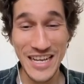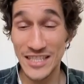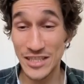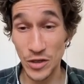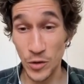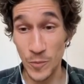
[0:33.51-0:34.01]

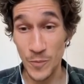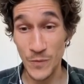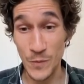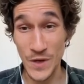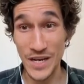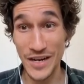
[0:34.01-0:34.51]
So
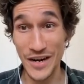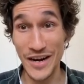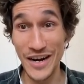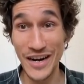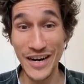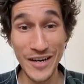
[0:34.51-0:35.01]
we
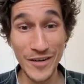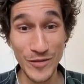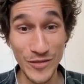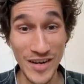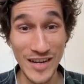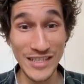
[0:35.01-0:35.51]
are
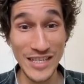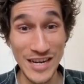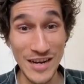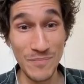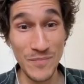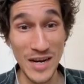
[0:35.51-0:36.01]

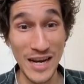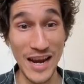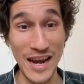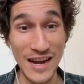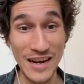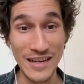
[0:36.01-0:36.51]
already
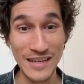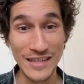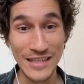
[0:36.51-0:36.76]
picking.